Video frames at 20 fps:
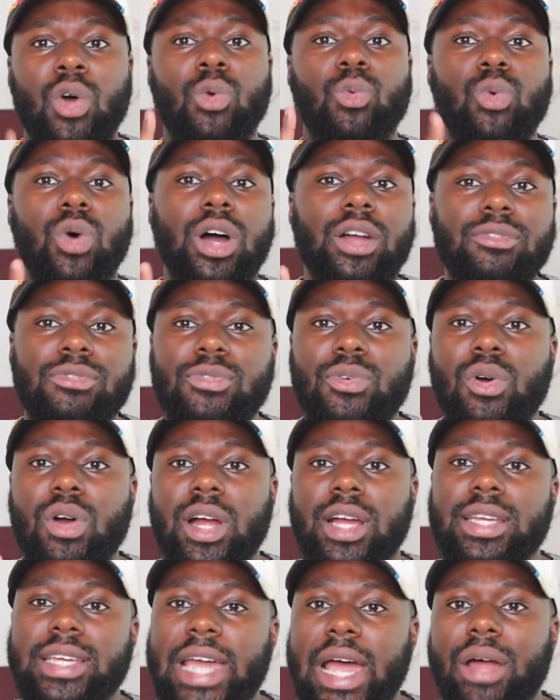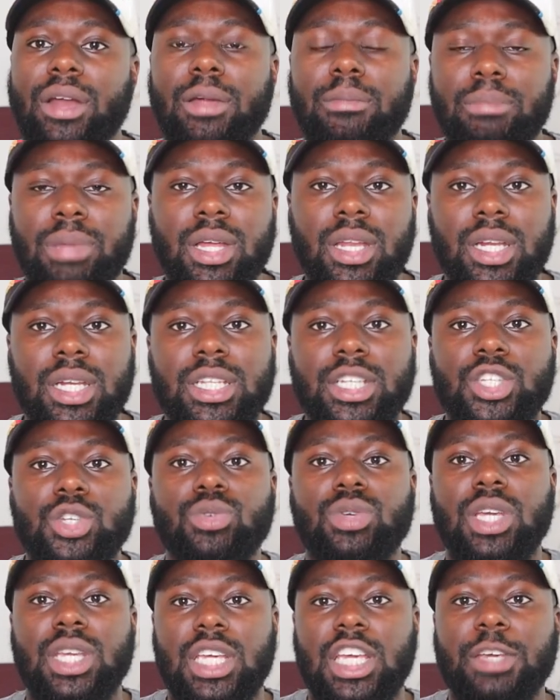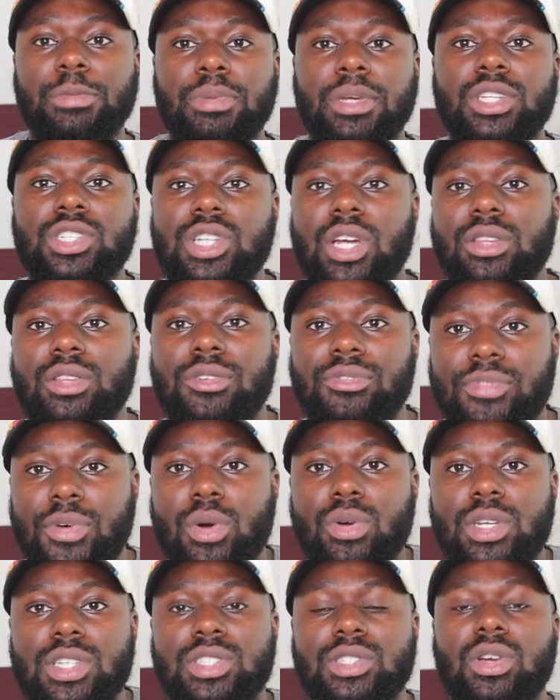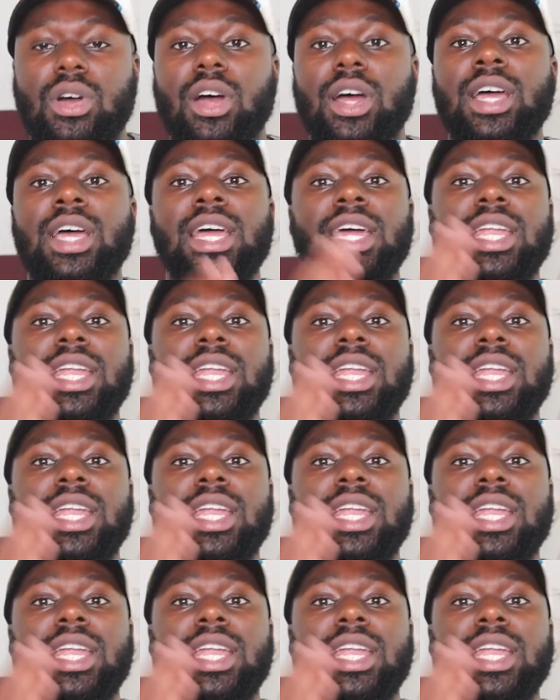One, for accountability. You can keep each other focused on